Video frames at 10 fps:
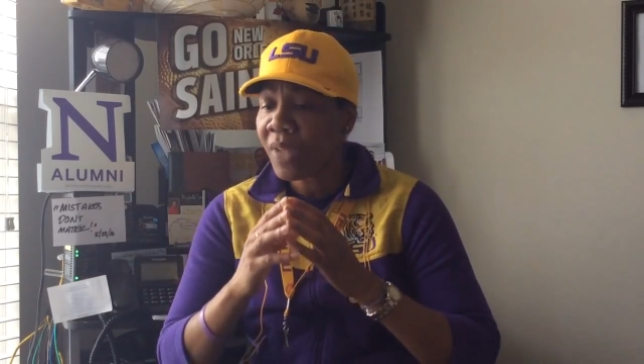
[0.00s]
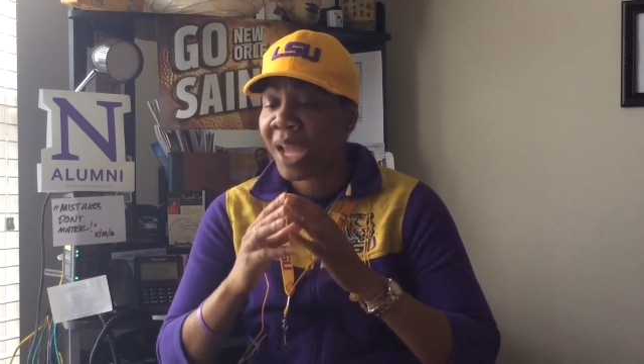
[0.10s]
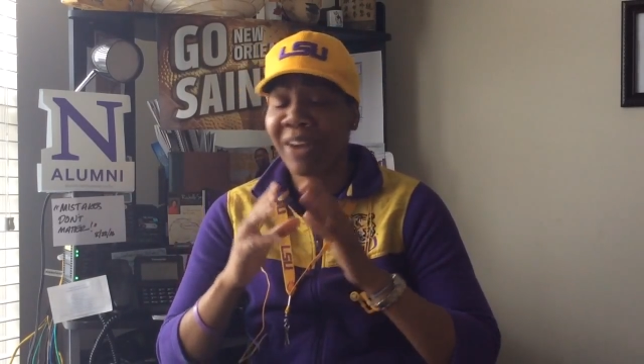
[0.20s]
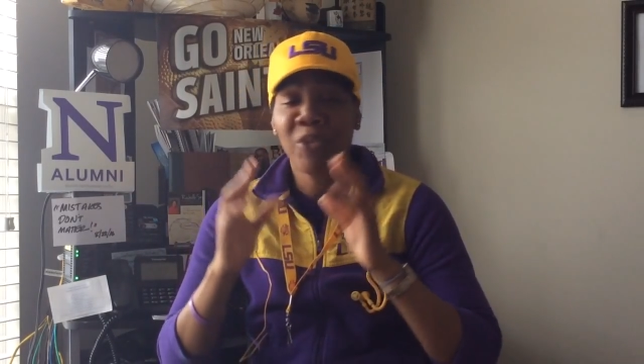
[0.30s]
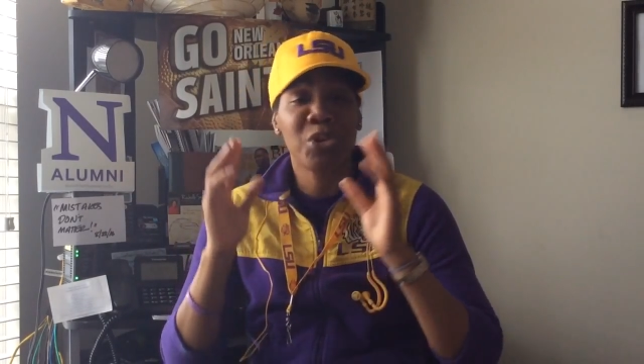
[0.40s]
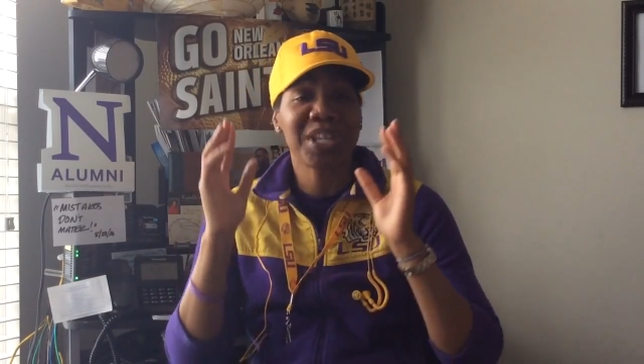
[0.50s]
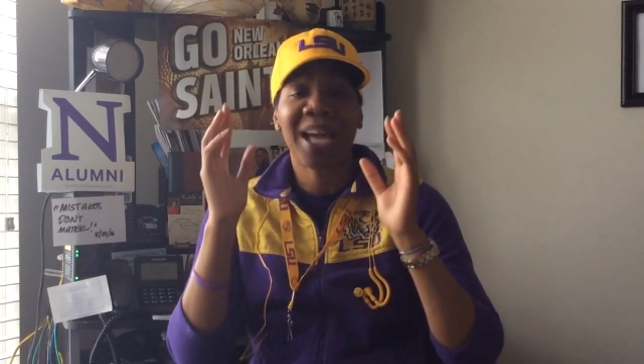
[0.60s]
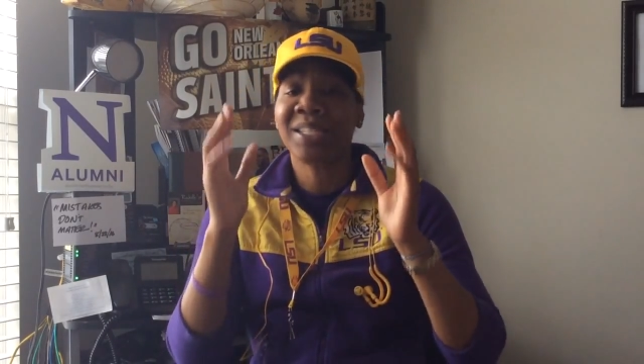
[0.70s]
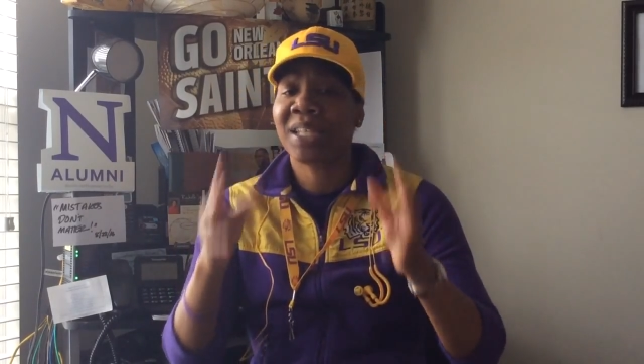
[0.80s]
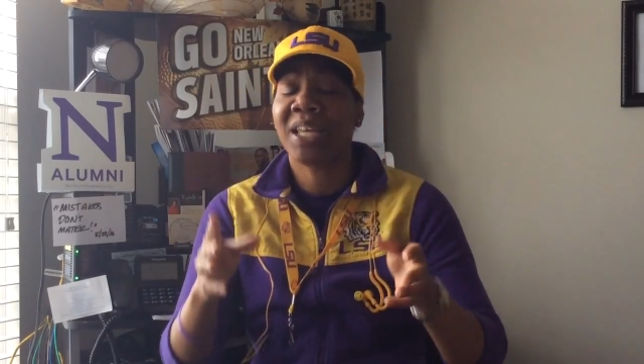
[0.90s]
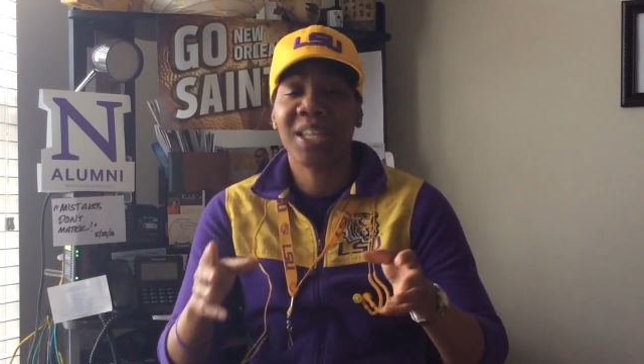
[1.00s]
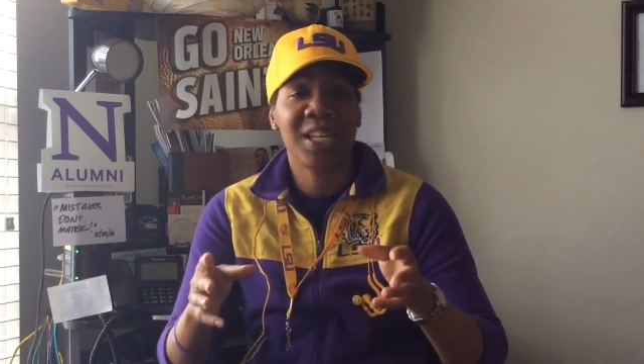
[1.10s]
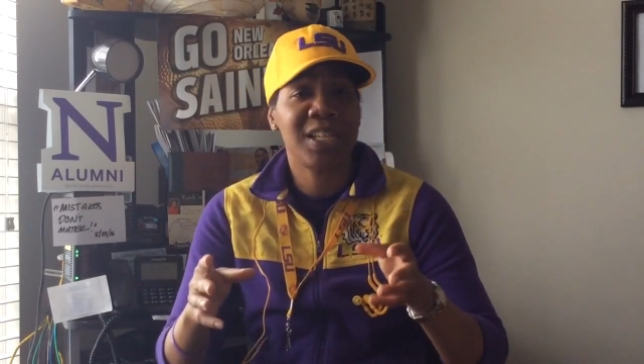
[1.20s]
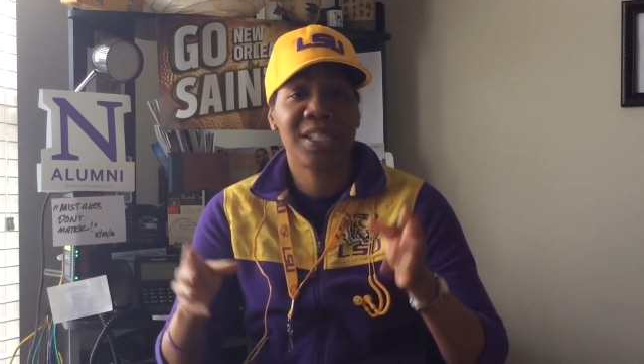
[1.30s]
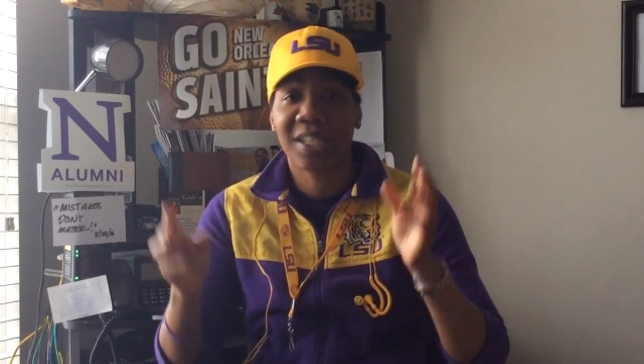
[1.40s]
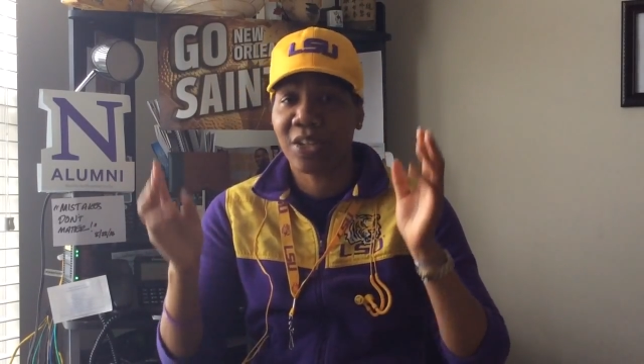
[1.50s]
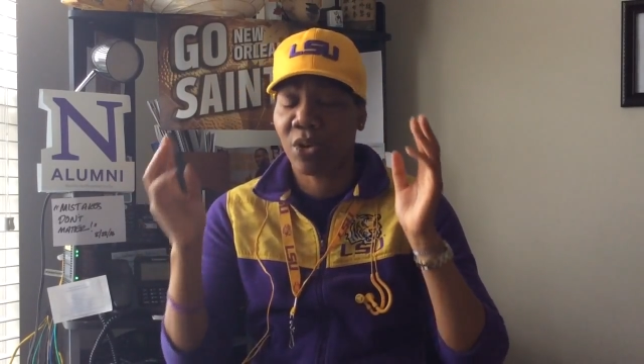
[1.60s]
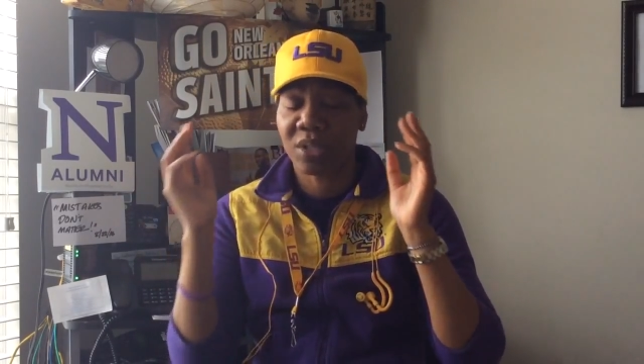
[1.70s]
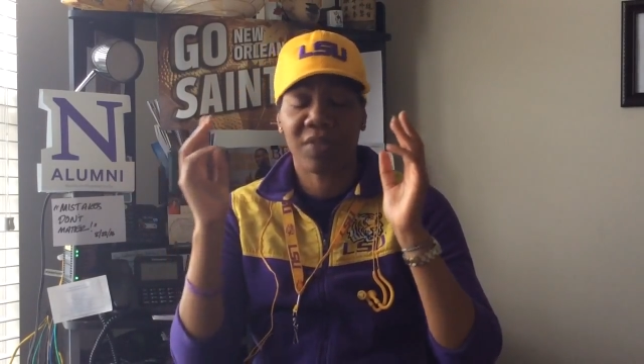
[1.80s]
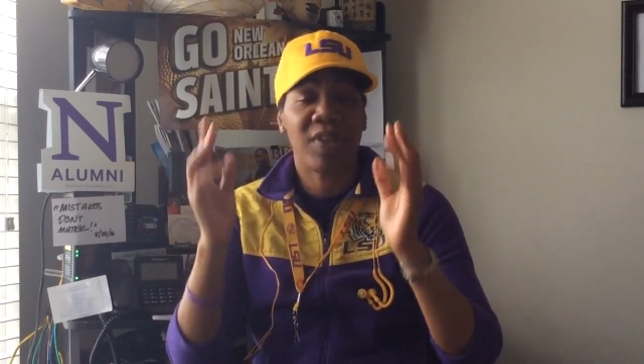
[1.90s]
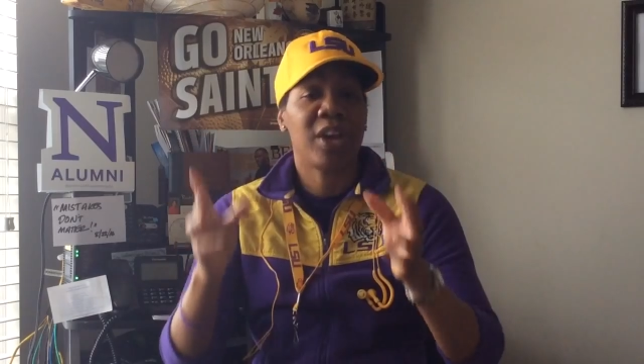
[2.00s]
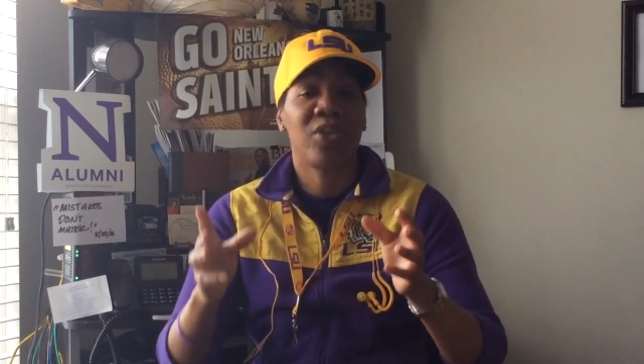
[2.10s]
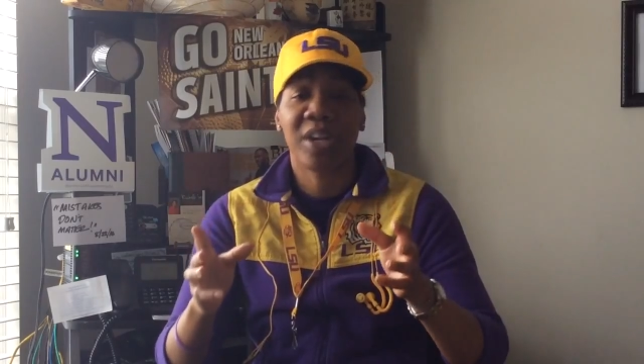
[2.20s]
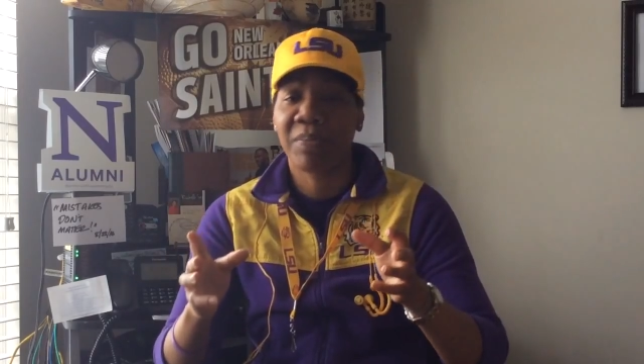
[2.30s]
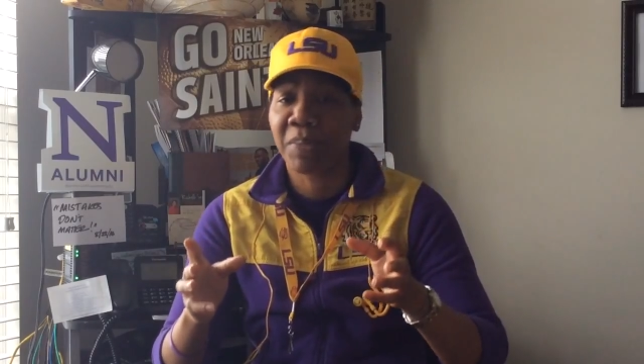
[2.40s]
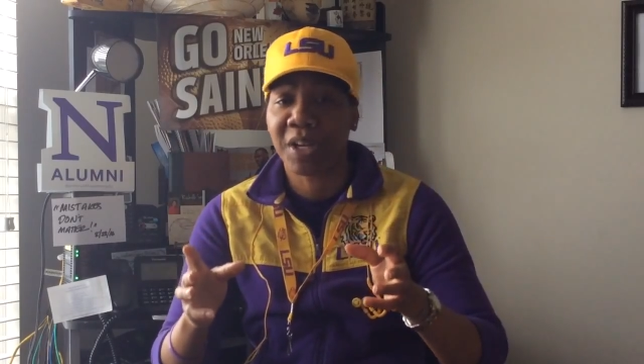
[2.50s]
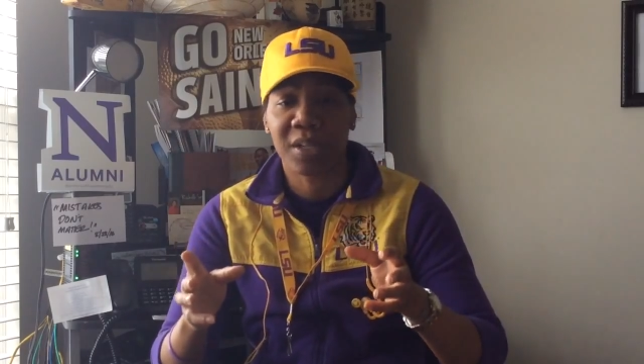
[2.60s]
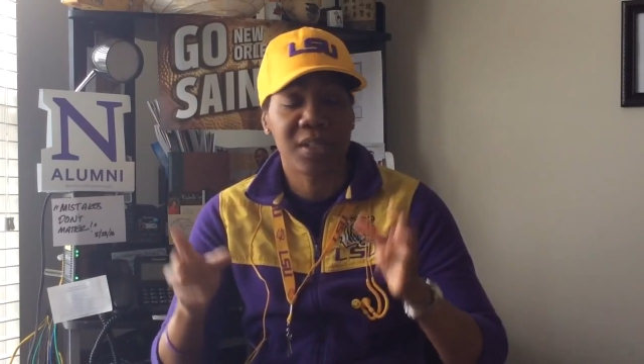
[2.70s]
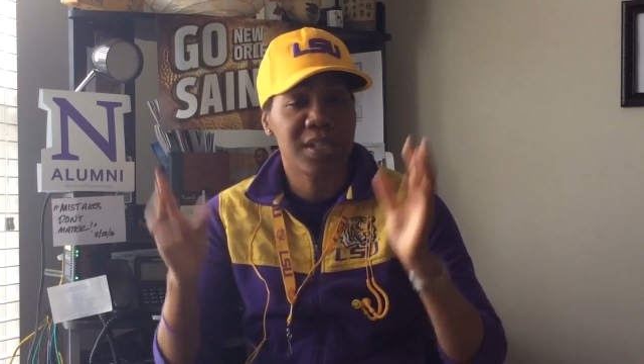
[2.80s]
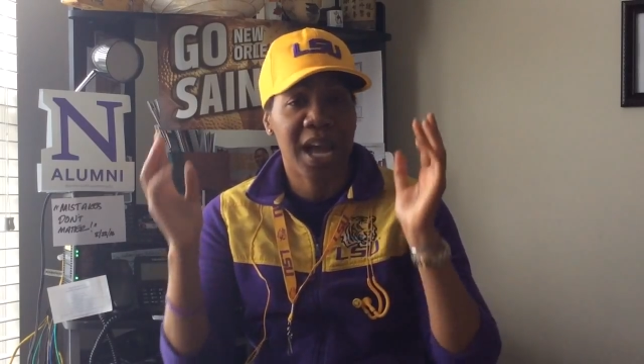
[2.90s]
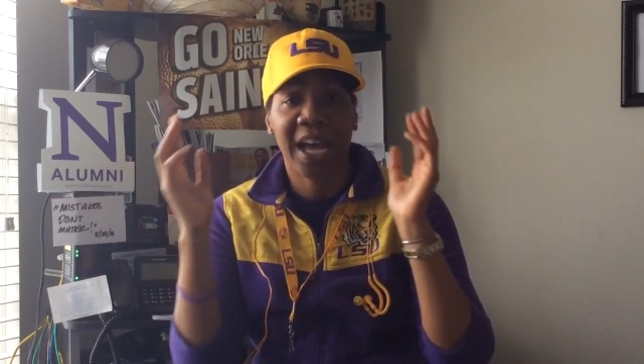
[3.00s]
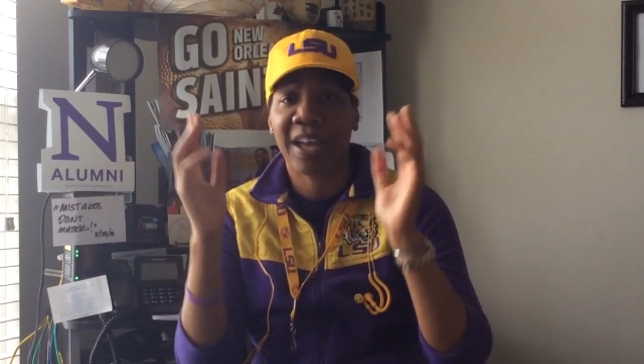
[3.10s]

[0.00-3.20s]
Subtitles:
And of course, I say this, as a veteran, because